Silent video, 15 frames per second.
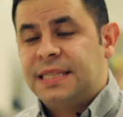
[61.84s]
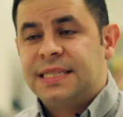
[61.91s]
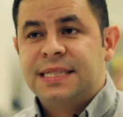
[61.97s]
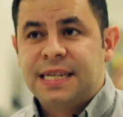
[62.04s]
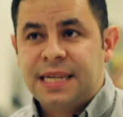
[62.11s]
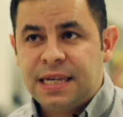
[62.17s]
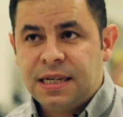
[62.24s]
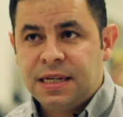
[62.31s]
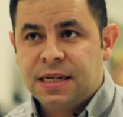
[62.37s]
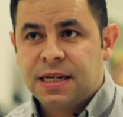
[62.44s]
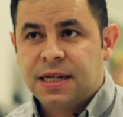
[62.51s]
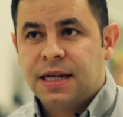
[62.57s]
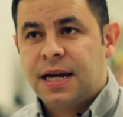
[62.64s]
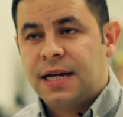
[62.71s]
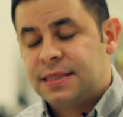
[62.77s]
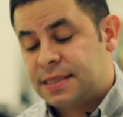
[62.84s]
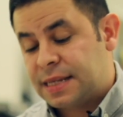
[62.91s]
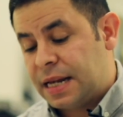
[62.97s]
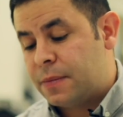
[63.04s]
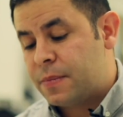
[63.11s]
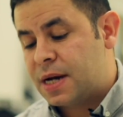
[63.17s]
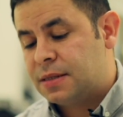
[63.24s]
a skink, a
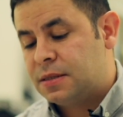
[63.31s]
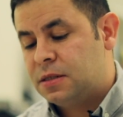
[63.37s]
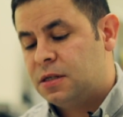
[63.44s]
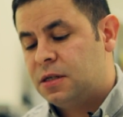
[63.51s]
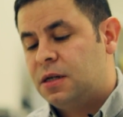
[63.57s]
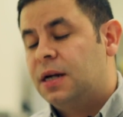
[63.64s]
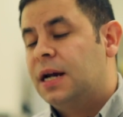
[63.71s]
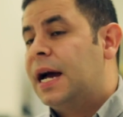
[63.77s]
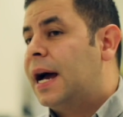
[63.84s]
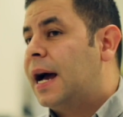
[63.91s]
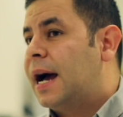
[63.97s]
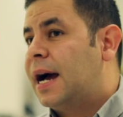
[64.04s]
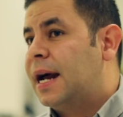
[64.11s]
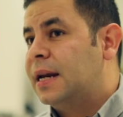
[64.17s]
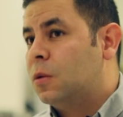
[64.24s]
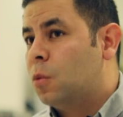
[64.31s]
salamander, an